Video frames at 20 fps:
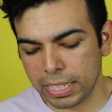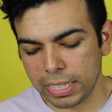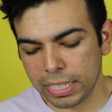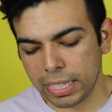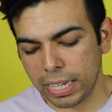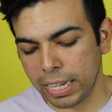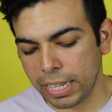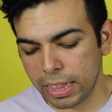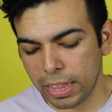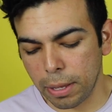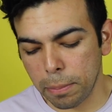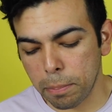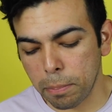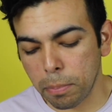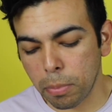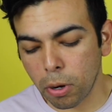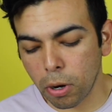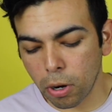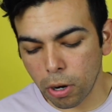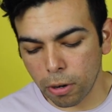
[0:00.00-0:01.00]
is like the
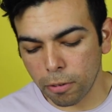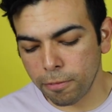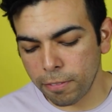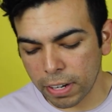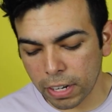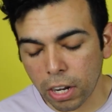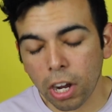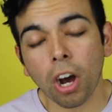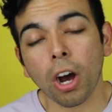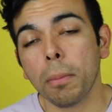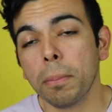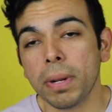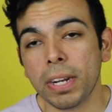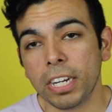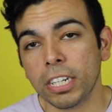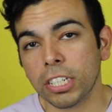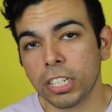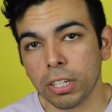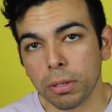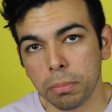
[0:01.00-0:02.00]
perfect
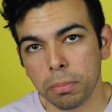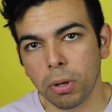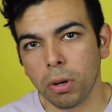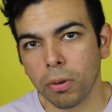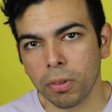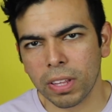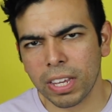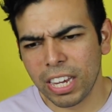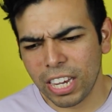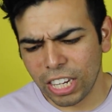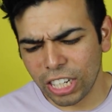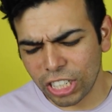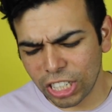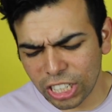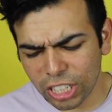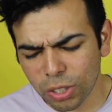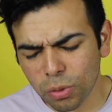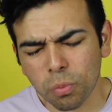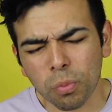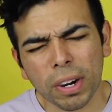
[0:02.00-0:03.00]
combination of both.
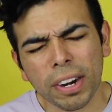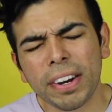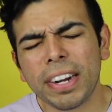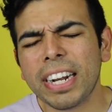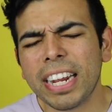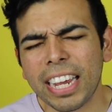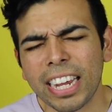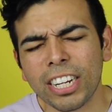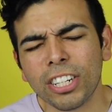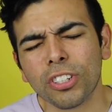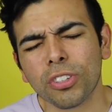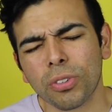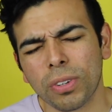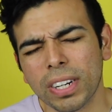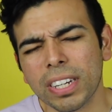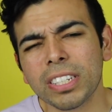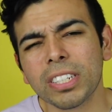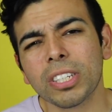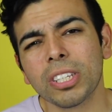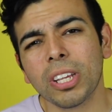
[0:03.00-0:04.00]
She's wearing a
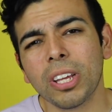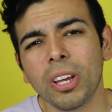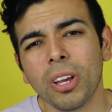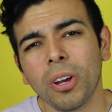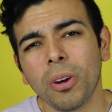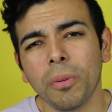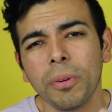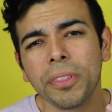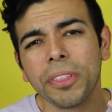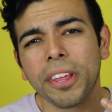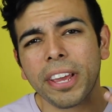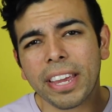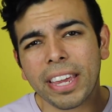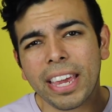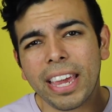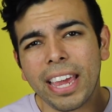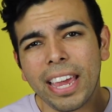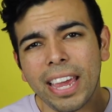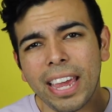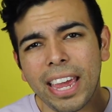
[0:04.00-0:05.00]
dress with like
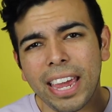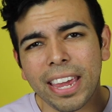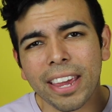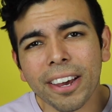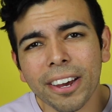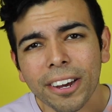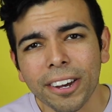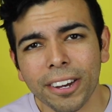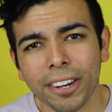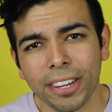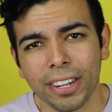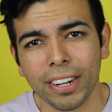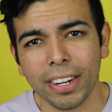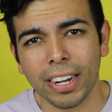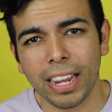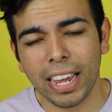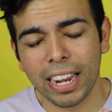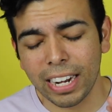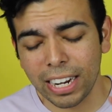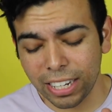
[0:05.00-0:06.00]
a hood,
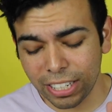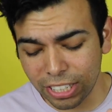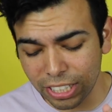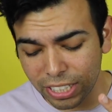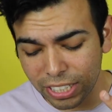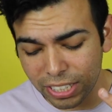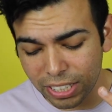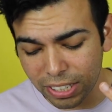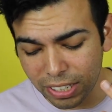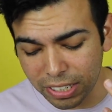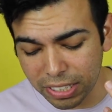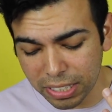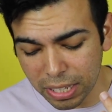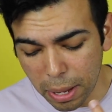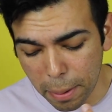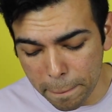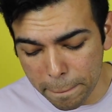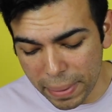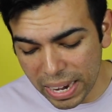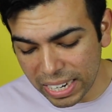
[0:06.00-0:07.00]
and it just looks
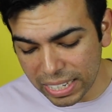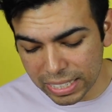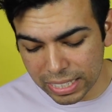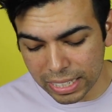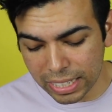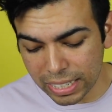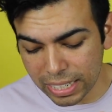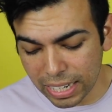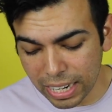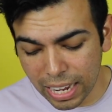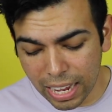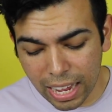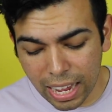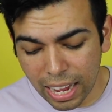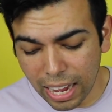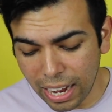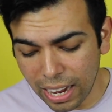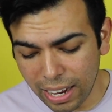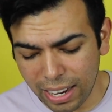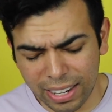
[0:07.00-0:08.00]
amazing.
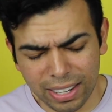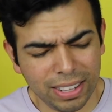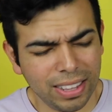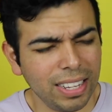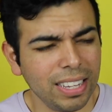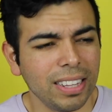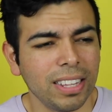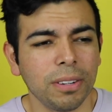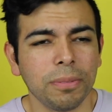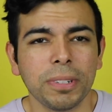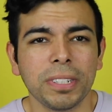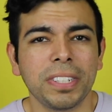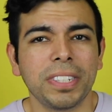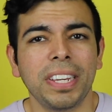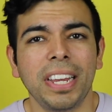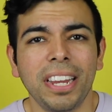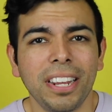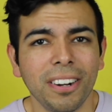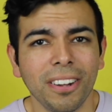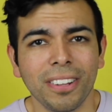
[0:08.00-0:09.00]
I think they were
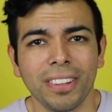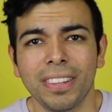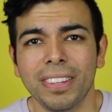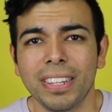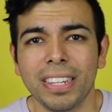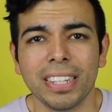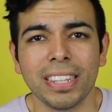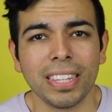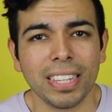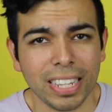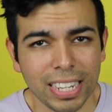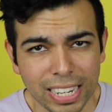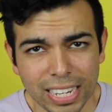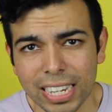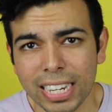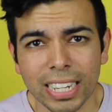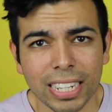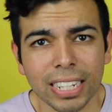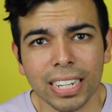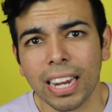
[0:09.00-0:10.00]
saying on the
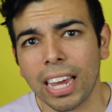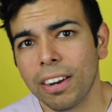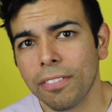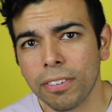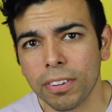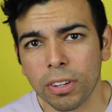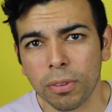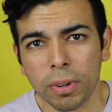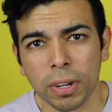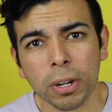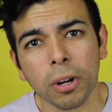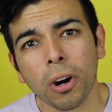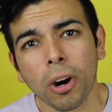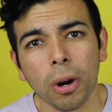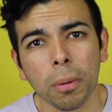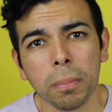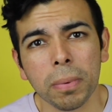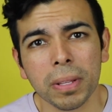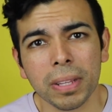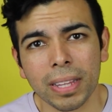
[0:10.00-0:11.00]
E! Live from the Red
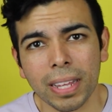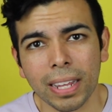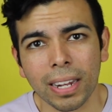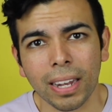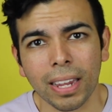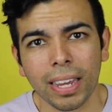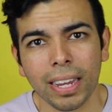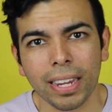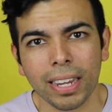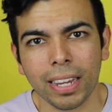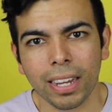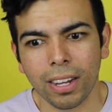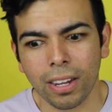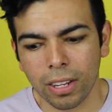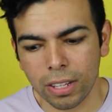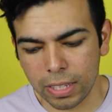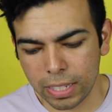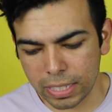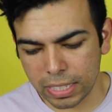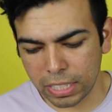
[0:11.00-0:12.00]
Carpet that like
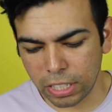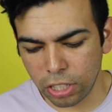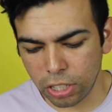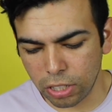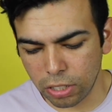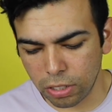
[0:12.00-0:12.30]
this